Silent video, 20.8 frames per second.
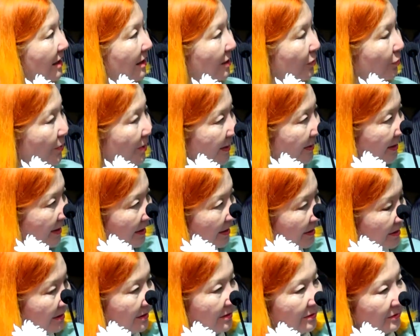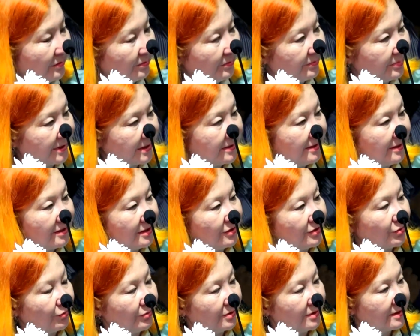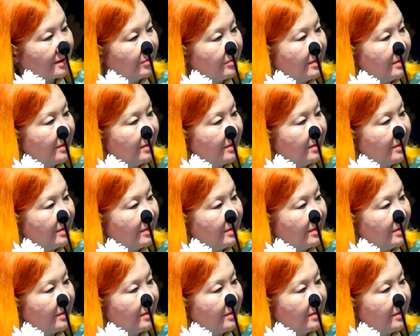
when they migrated towards